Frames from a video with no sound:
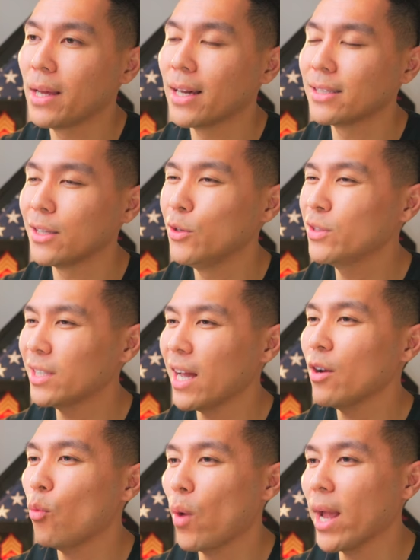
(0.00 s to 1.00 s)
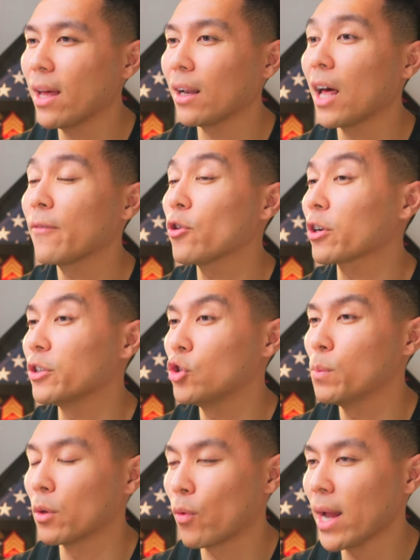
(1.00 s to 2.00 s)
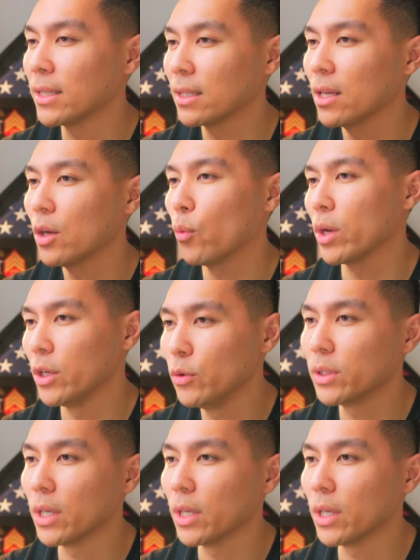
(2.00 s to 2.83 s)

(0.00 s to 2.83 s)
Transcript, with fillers: because you sign away a lot of your consumer rights when you do